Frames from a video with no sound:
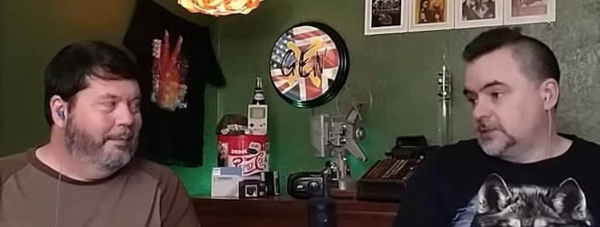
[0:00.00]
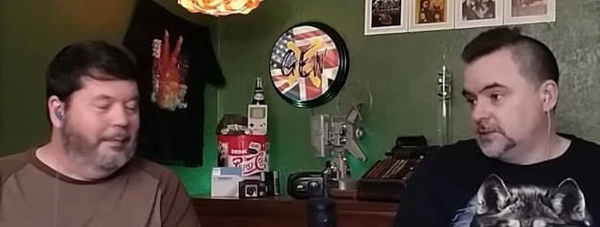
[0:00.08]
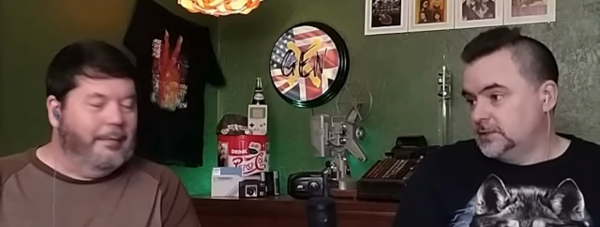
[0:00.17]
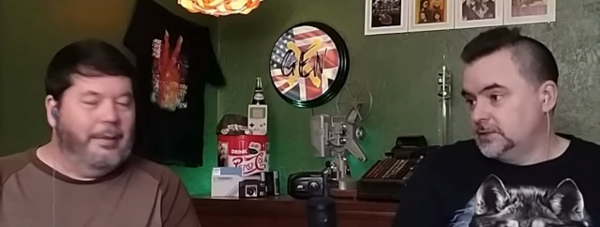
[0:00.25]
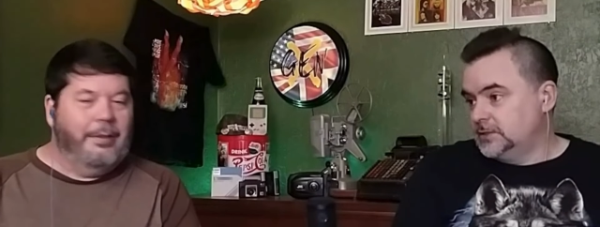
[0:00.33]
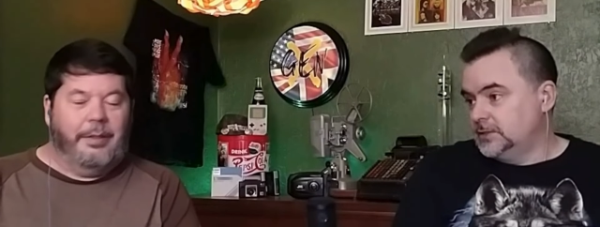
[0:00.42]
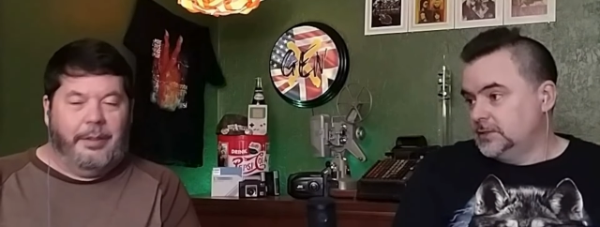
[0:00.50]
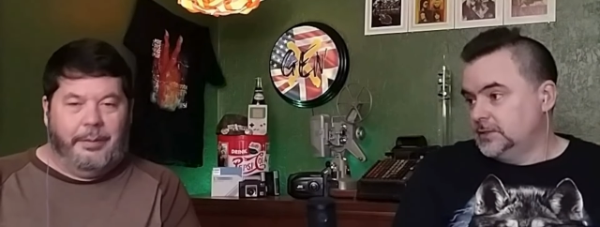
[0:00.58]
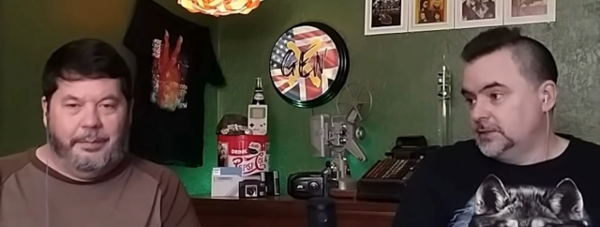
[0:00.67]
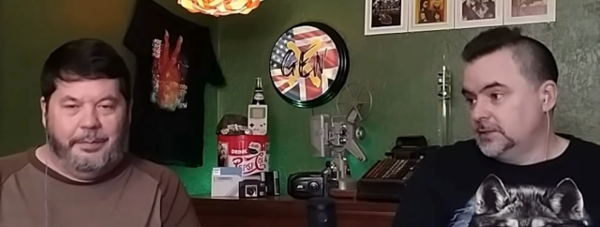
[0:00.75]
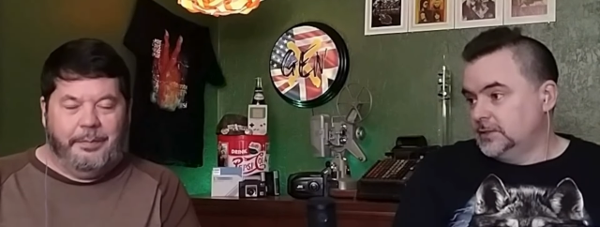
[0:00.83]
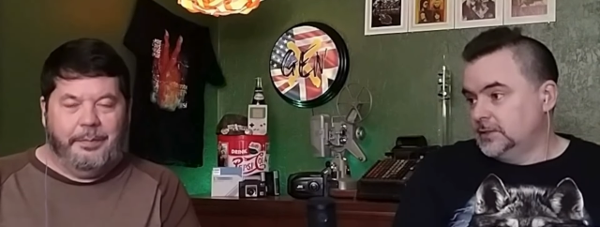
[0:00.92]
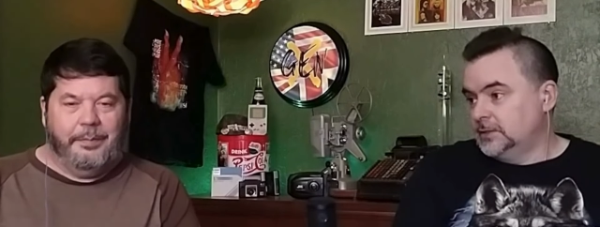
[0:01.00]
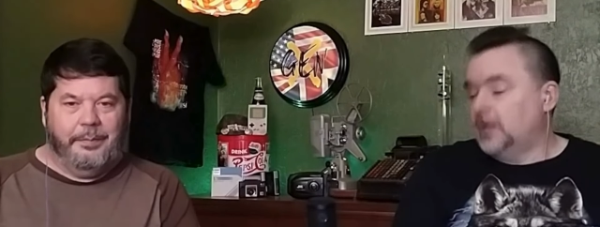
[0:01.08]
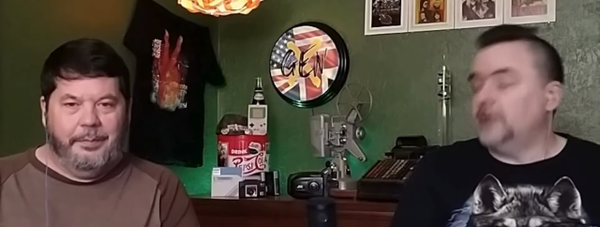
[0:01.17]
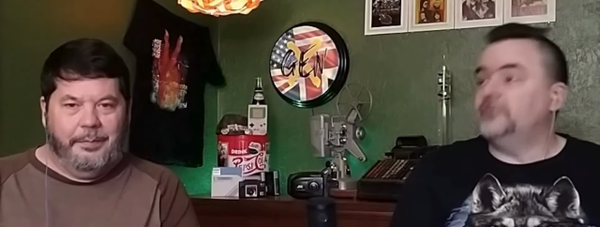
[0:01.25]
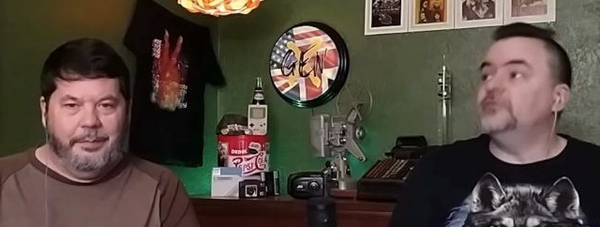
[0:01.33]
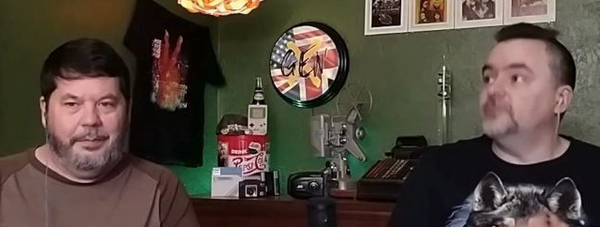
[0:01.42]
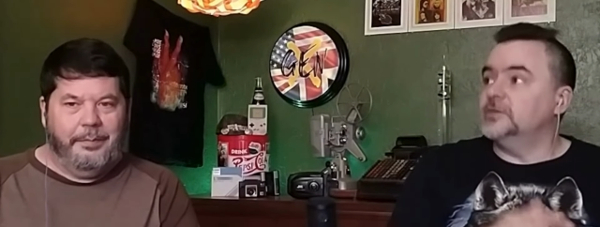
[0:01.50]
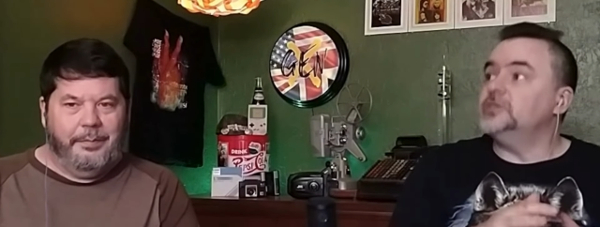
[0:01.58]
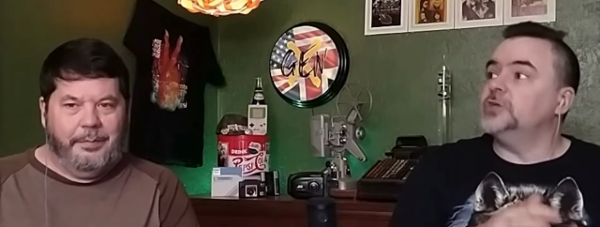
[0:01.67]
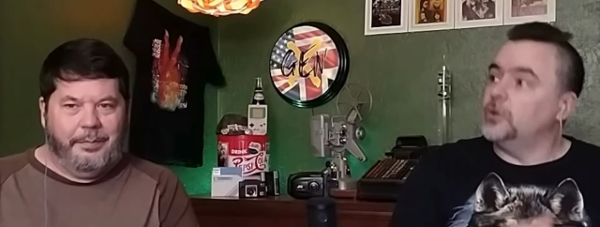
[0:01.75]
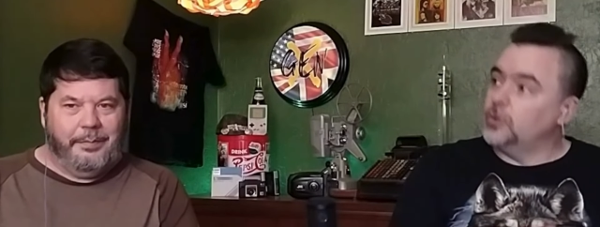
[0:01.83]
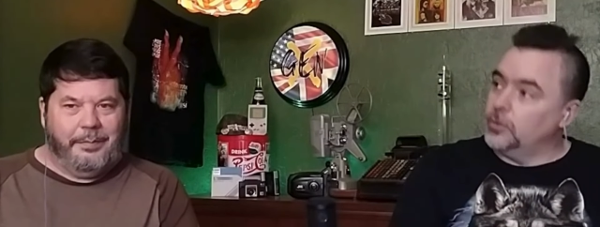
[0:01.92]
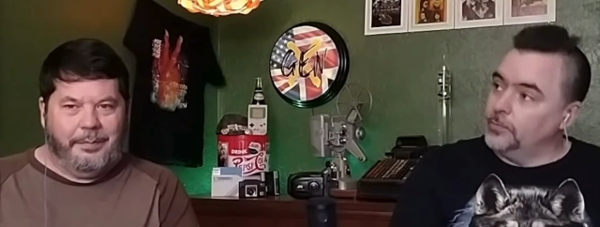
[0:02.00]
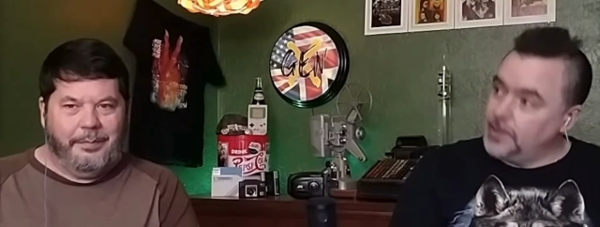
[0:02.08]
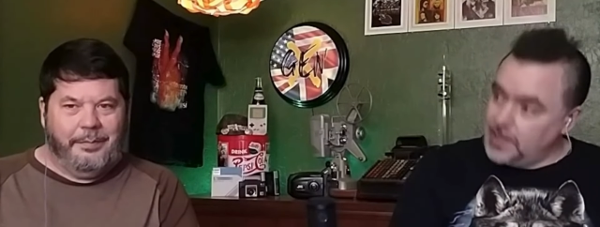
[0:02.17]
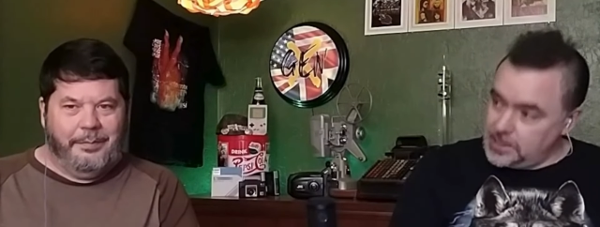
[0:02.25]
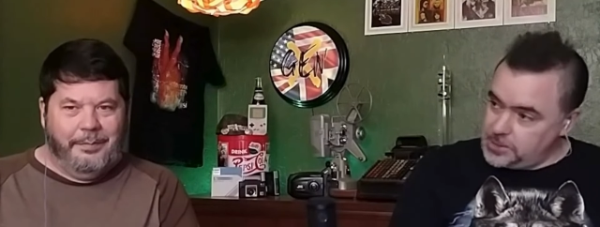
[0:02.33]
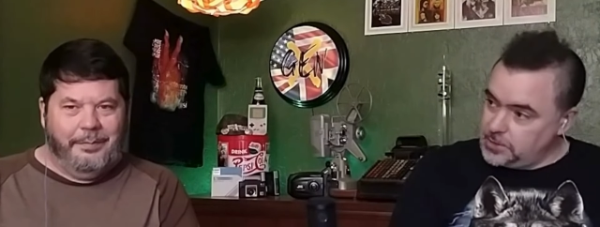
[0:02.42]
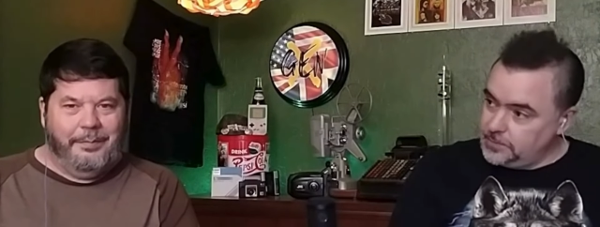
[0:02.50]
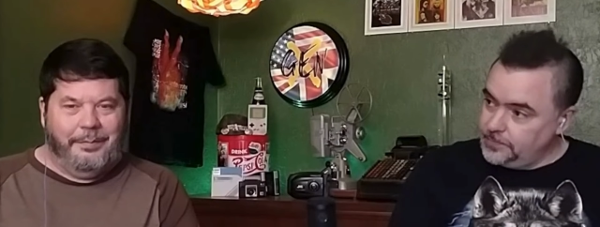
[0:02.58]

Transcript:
Speaker 1: Okay. Hyphen video compilation.